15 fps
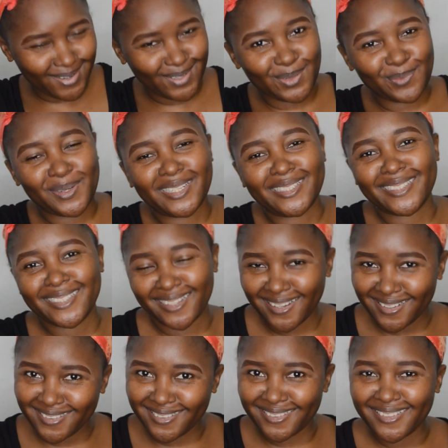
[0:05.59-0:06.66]
to my
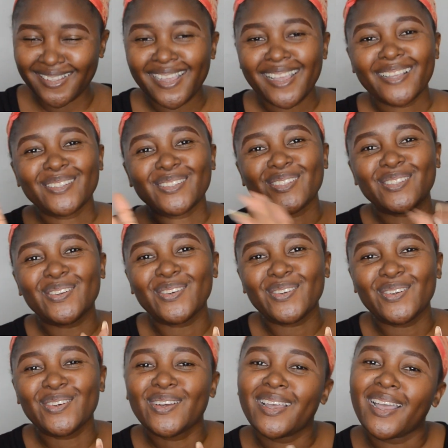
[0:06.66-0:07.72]
channel.
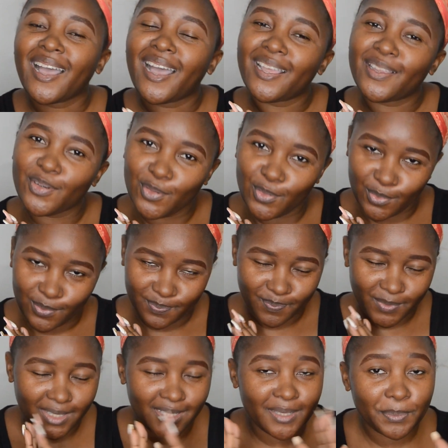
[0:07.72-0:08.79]
So I know
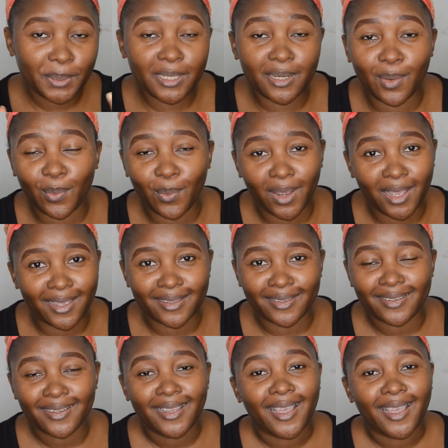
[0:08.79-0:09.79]
it's been a while.